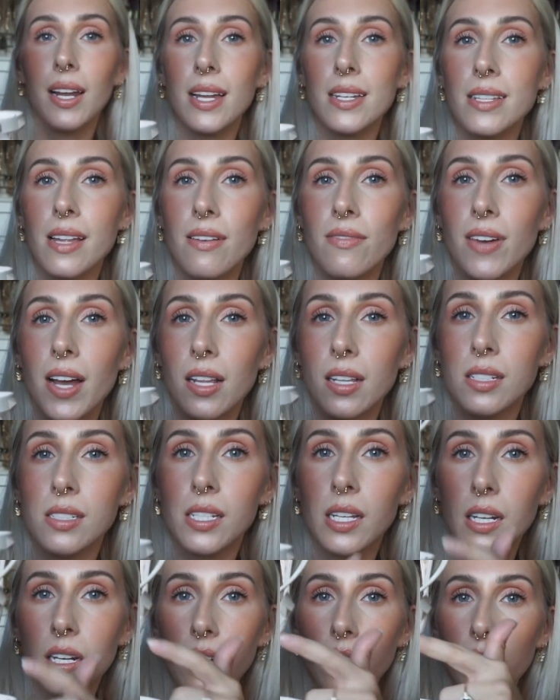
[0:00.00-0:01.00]
It has that
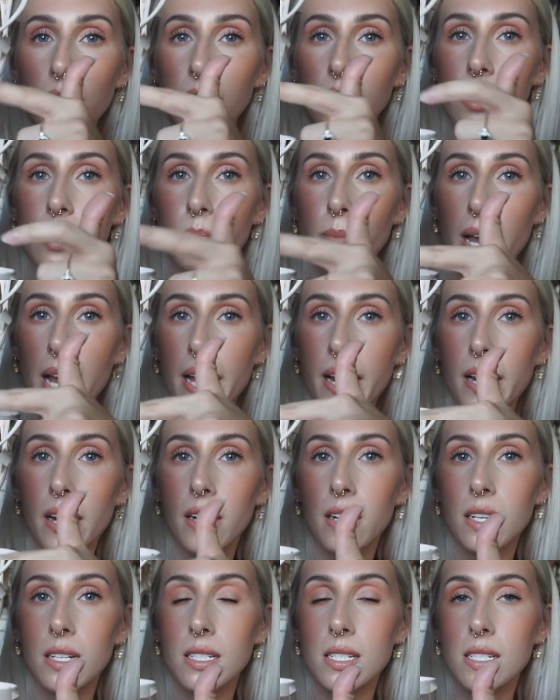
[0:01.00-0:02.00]
Valentino
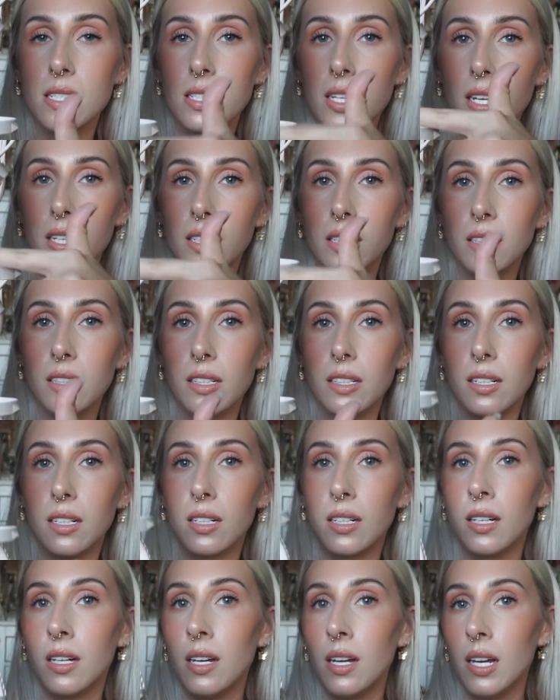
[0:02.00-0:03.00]
inspired studded
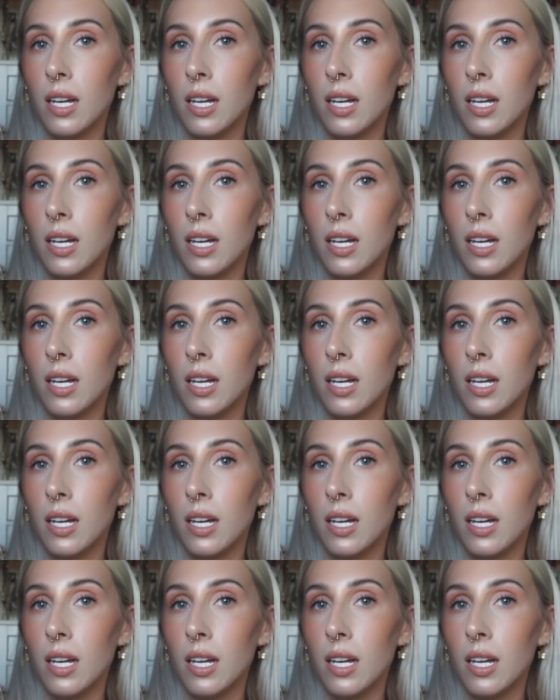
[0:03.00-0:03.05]
look